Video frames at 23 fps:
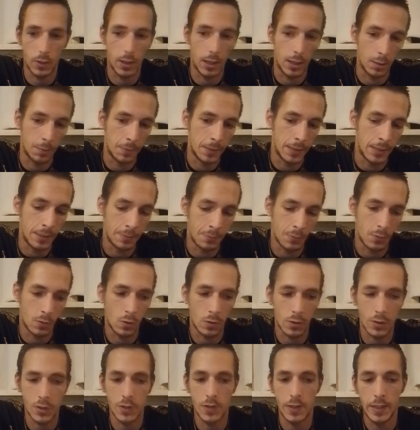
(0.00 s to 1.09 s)
aluminum
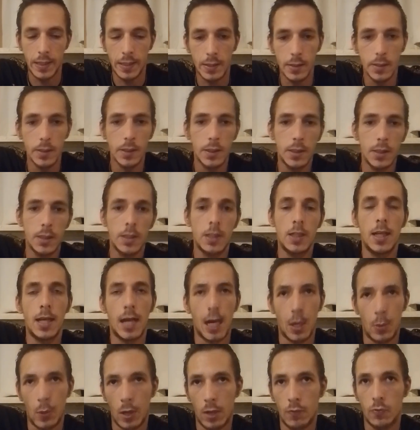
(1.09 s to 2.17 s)
or steel.
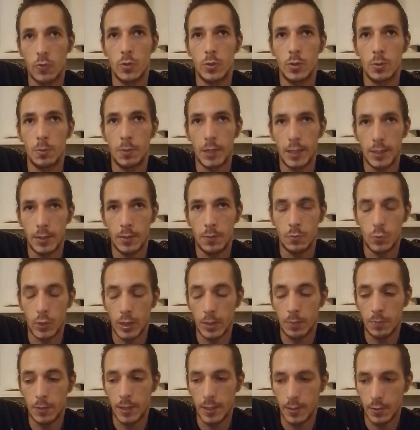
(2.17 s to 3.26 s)
However, the
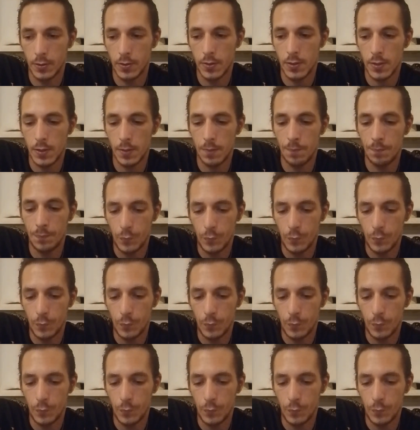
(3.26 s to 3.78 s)
brake bleeders,